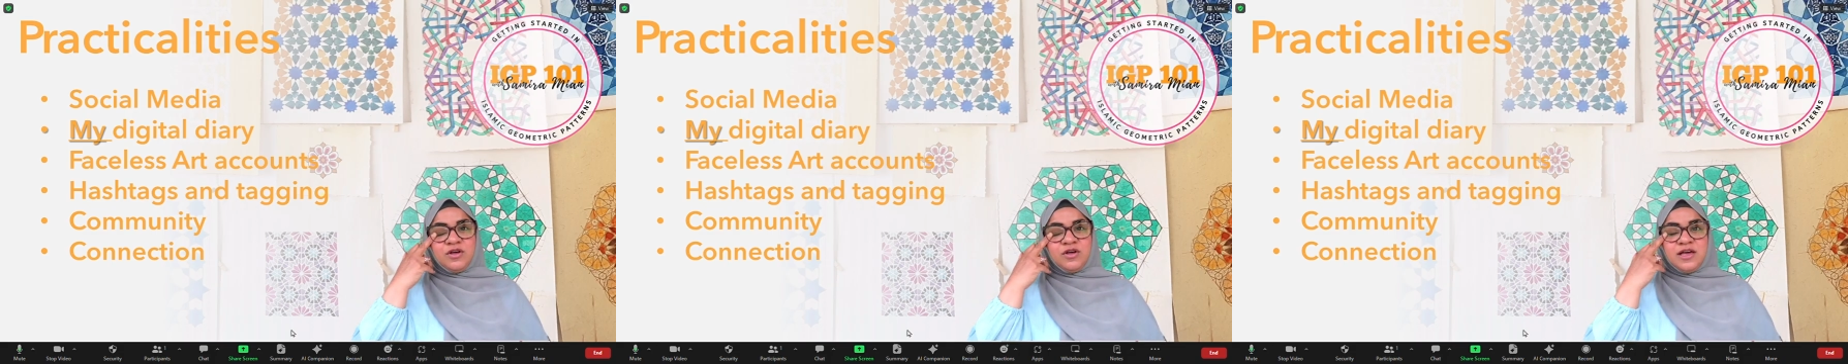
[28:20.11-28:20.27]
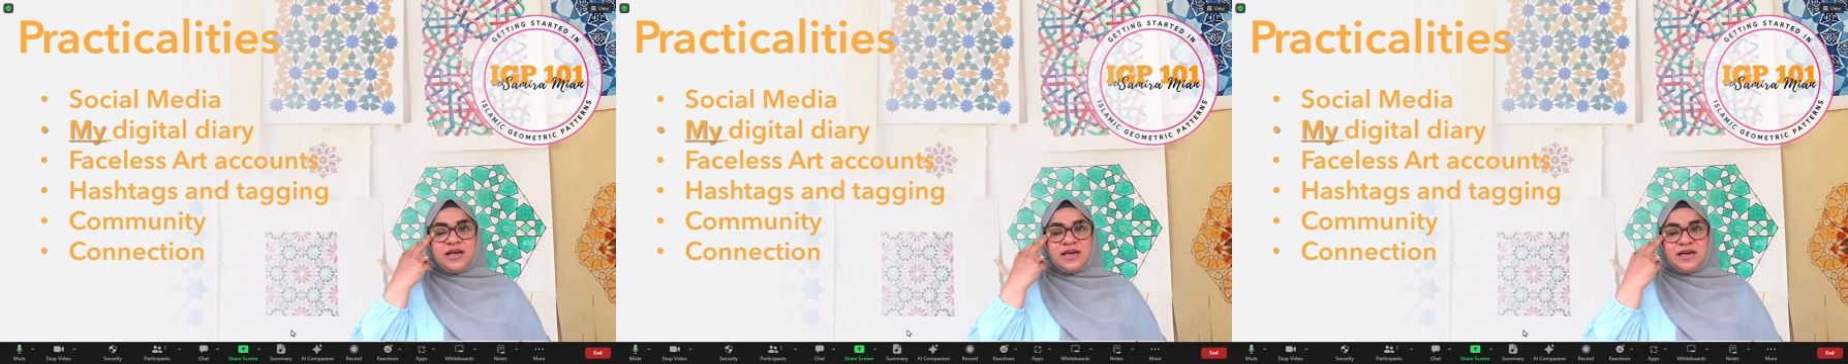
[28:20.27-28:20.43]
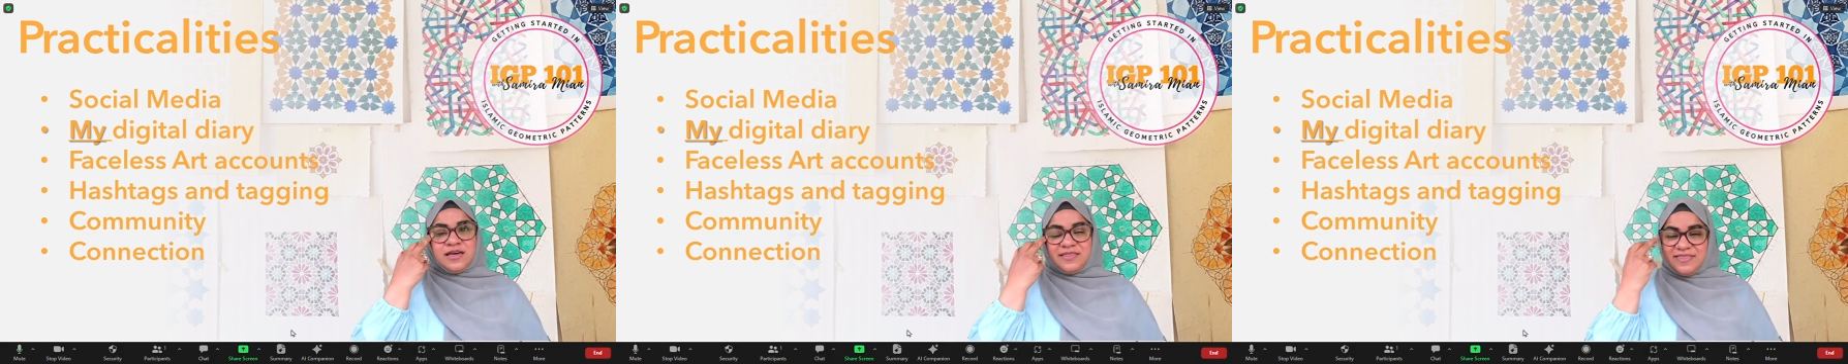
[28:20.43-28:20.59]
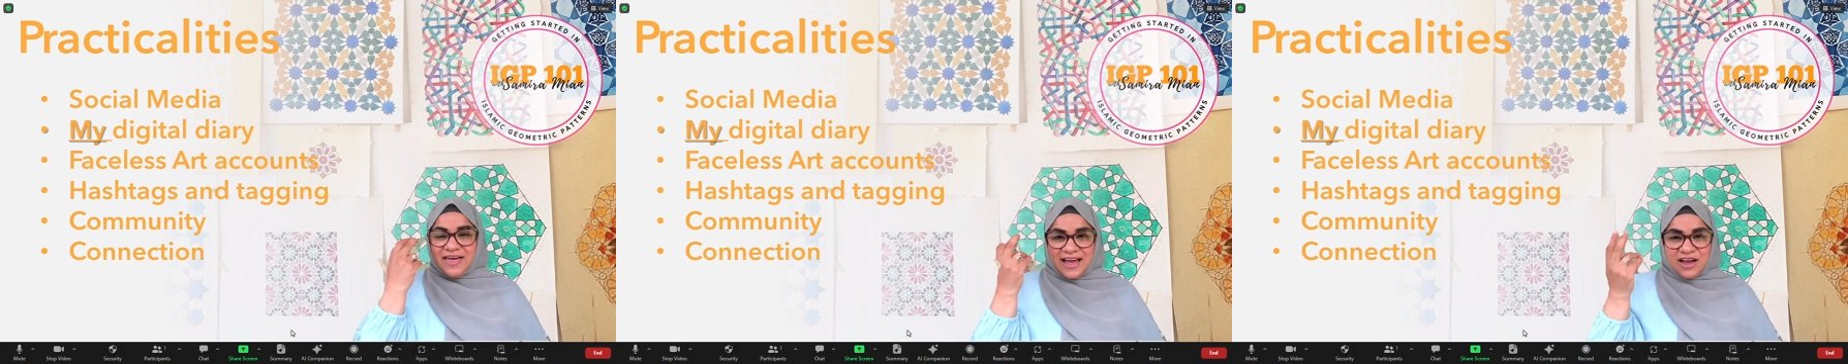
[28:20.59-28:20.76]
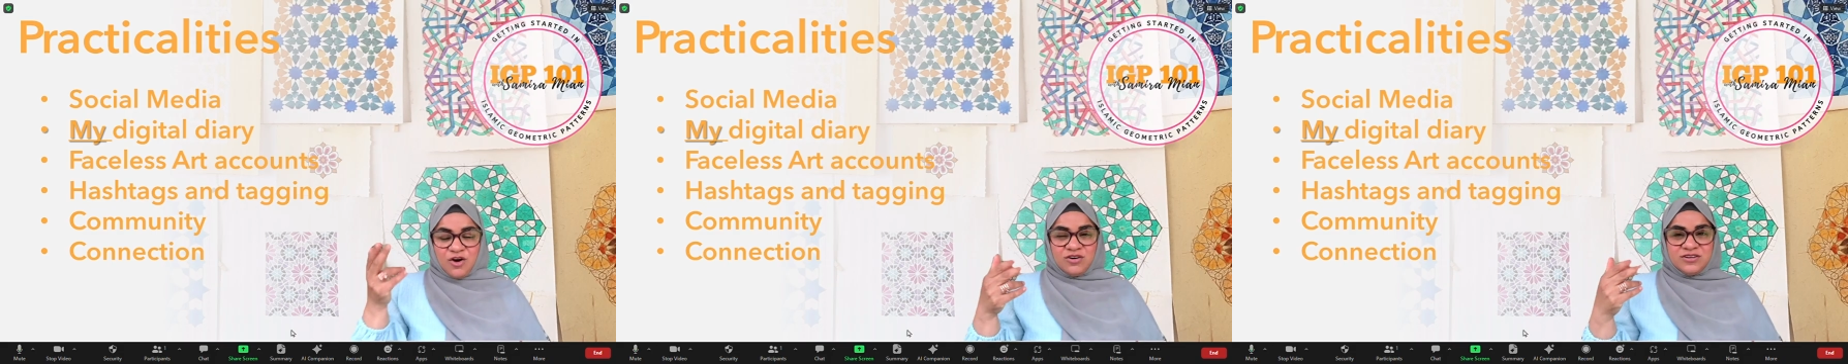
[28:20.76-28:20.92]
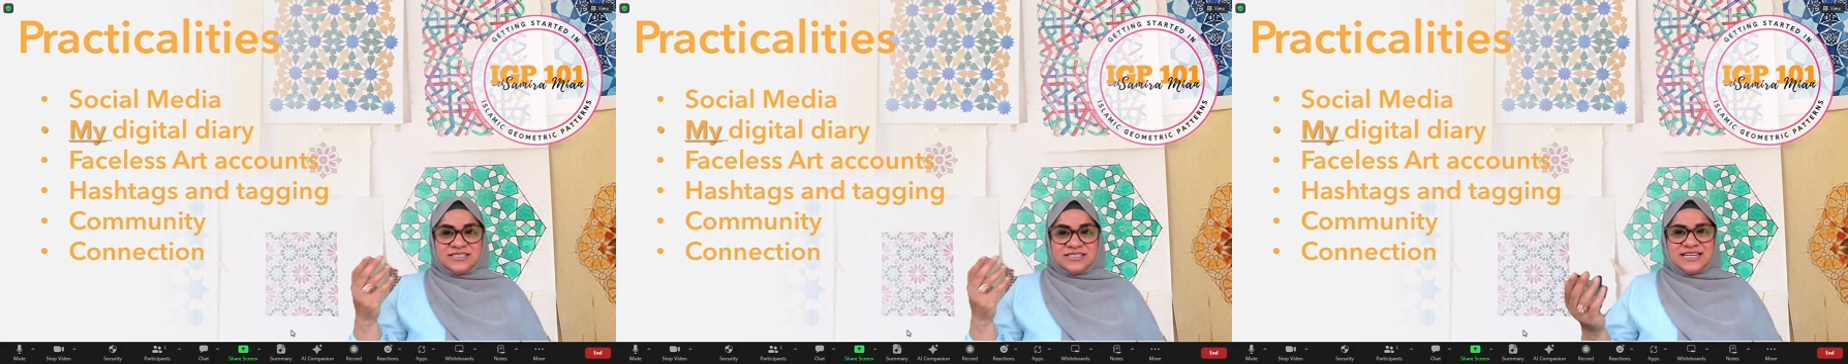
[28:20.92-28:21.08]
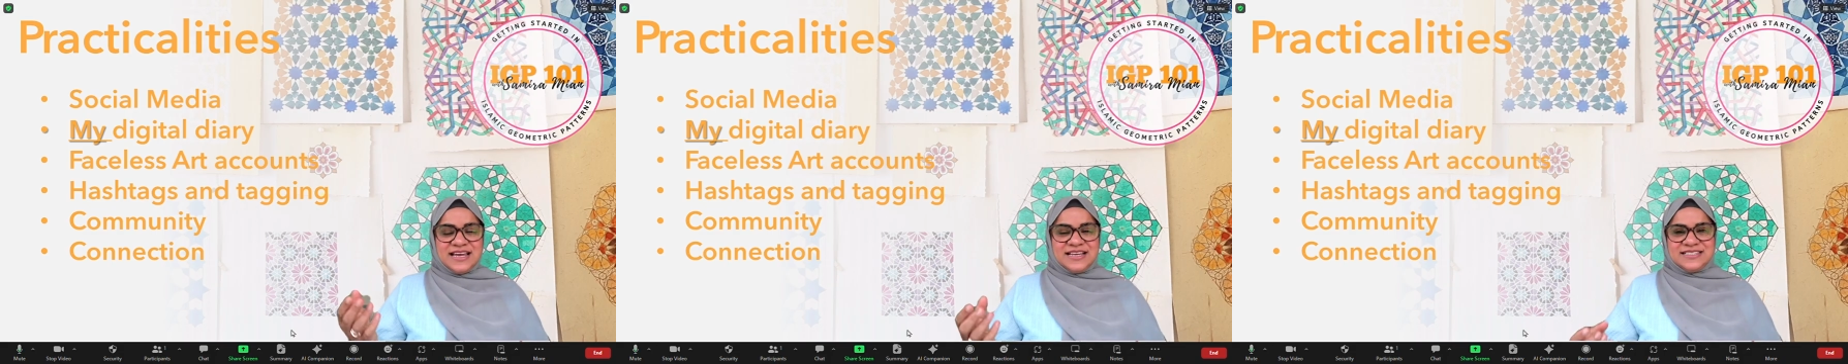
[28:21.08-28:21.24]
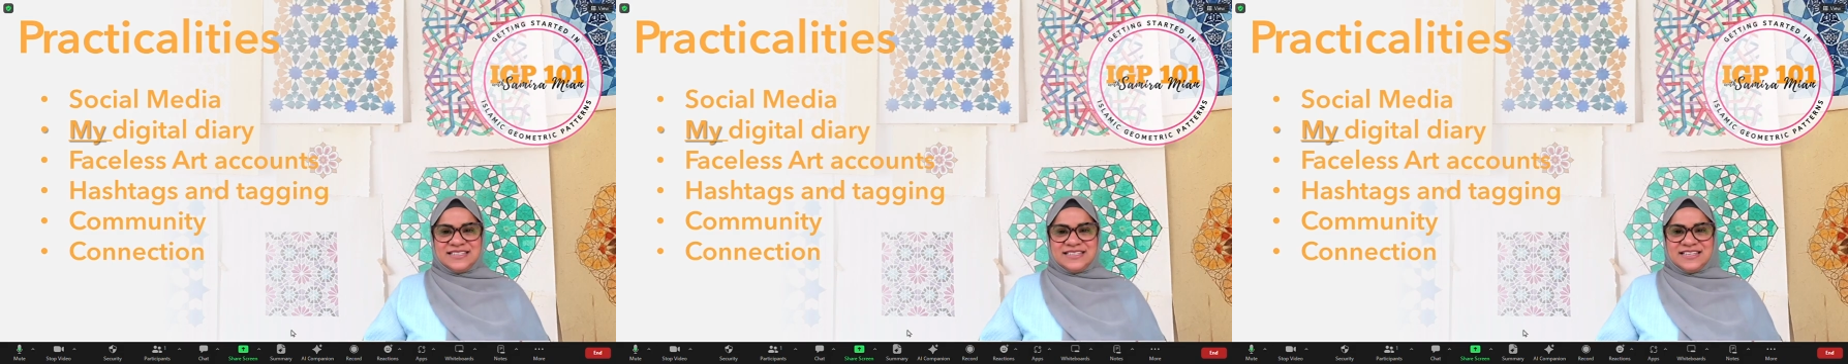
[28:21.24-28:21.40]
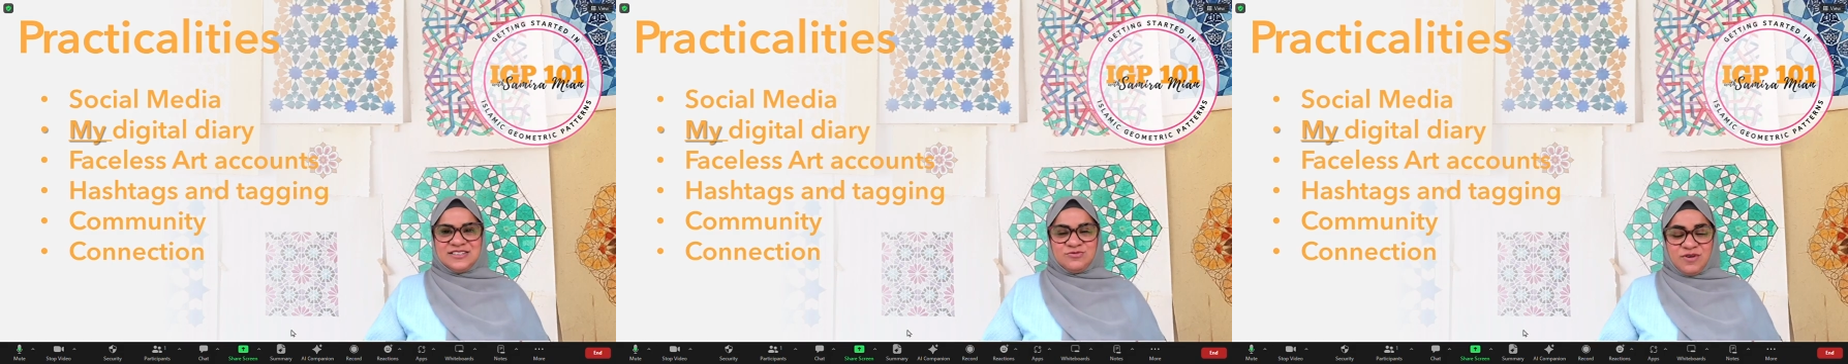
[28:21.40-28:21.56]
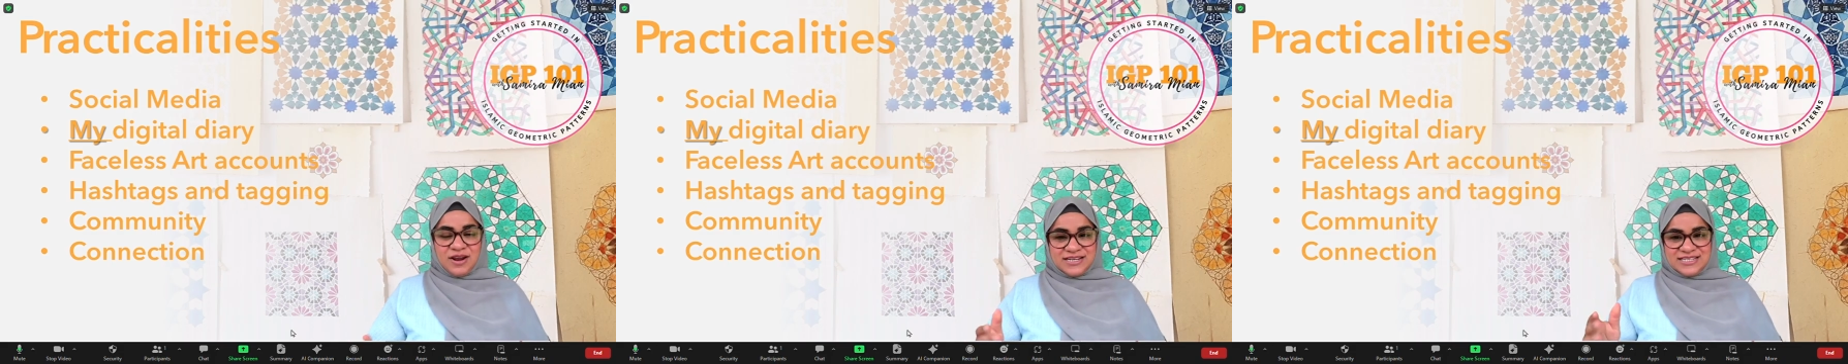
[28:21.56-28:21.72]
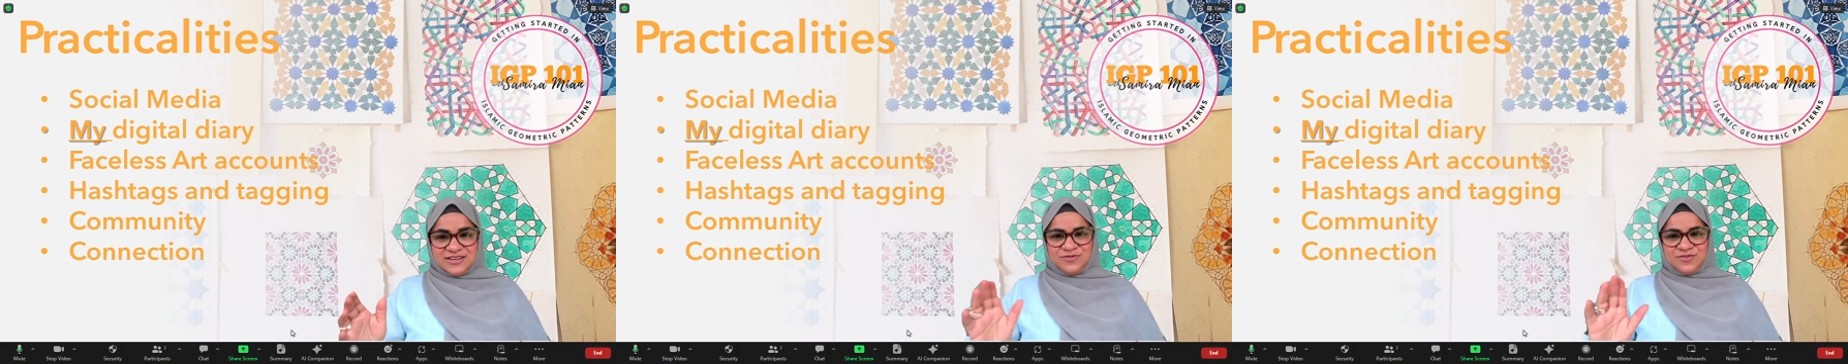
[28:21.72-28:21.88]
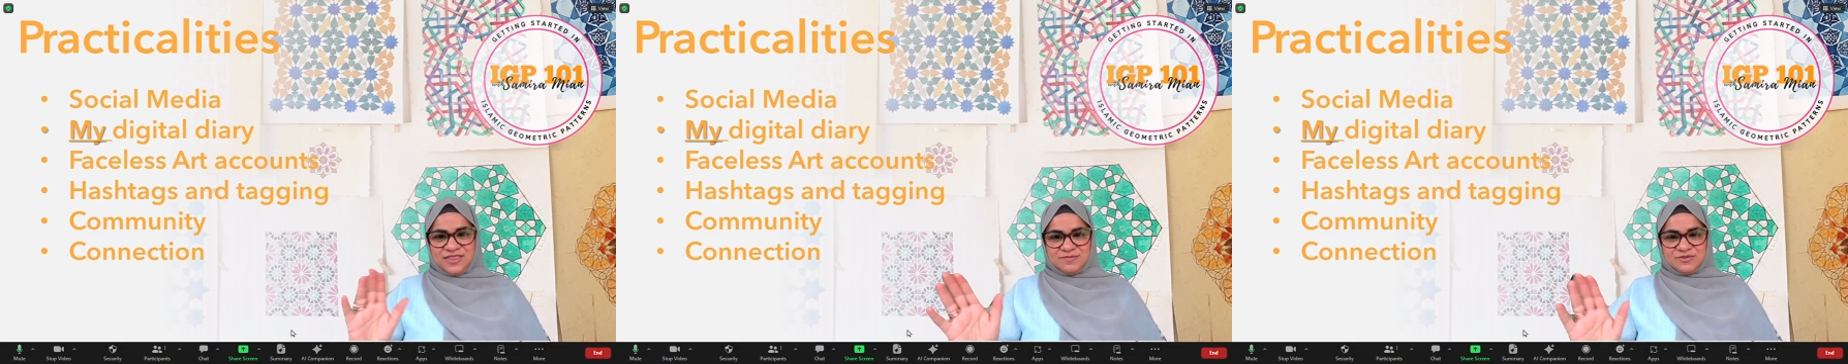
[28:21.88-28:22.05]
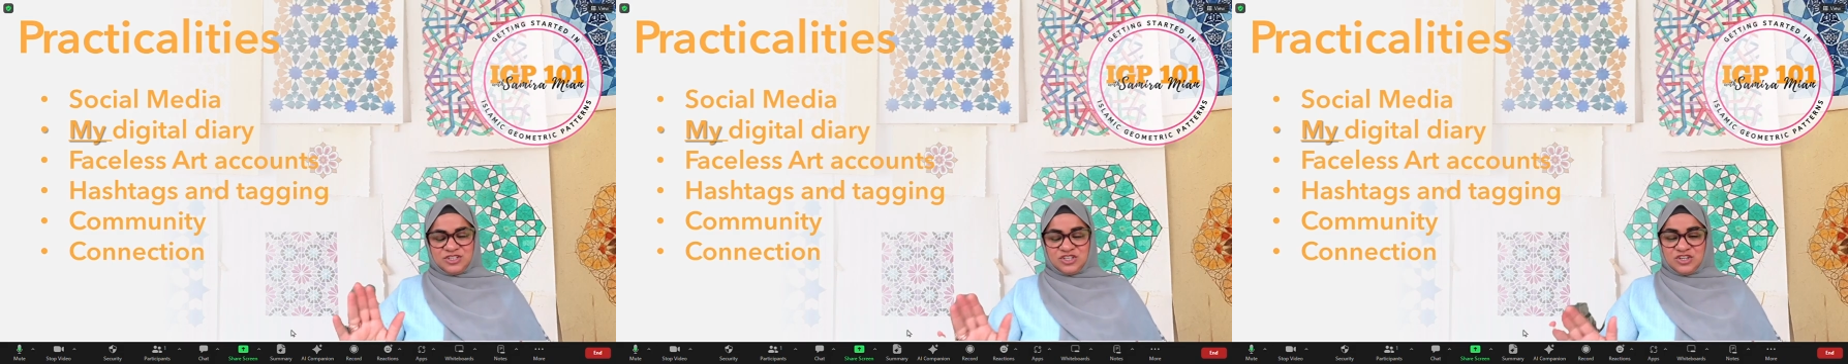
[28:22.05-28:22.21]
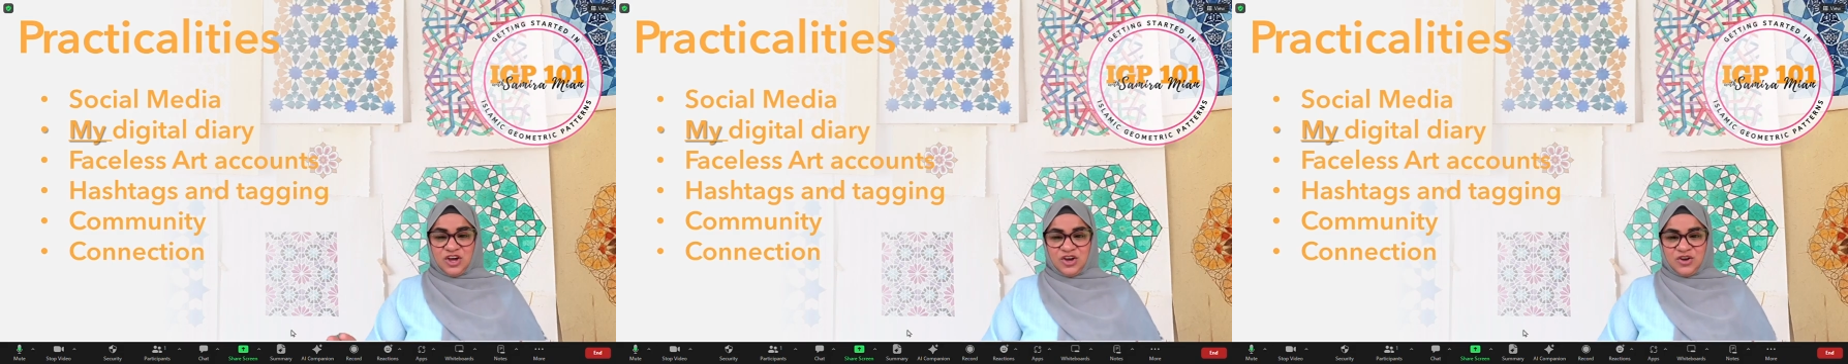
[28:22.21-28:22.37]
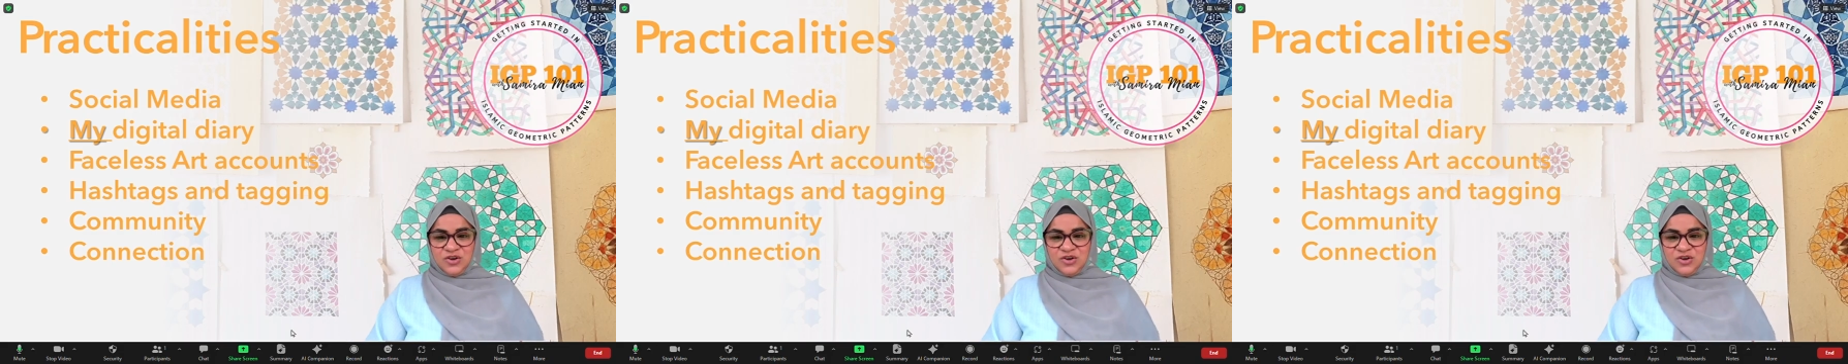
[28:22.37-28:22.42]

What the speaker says: And if you're a beginner and you've not drawn before,